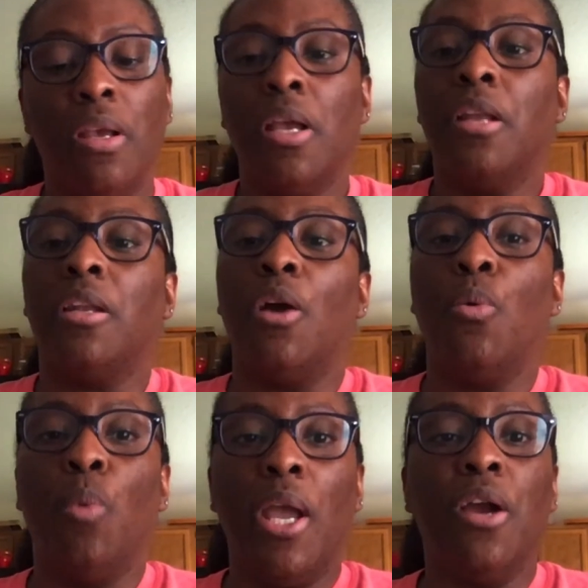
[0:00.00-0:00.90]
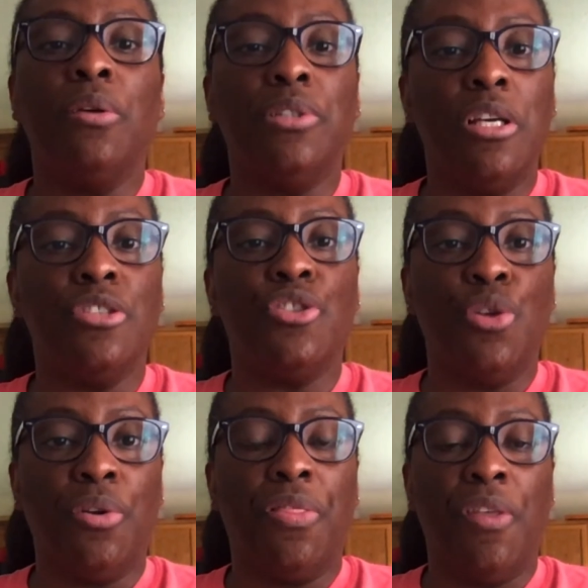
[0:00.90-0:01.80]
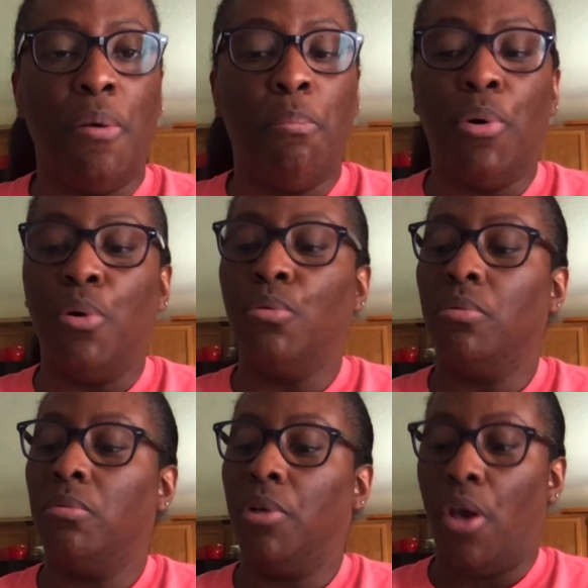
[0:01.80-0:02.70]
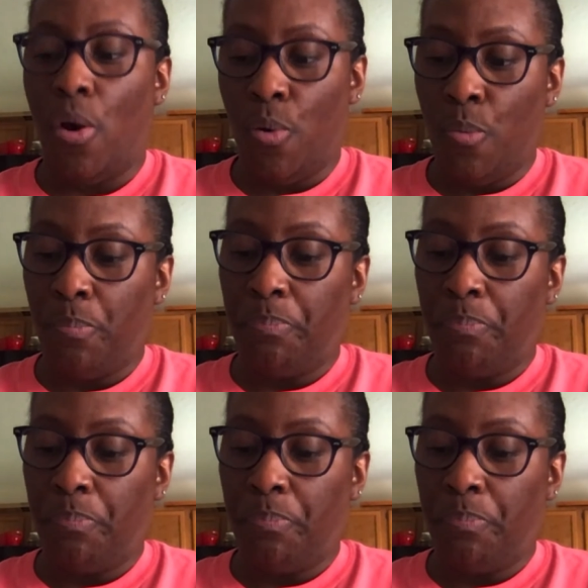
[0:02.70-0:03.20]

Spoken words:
Now, where does your thimble go?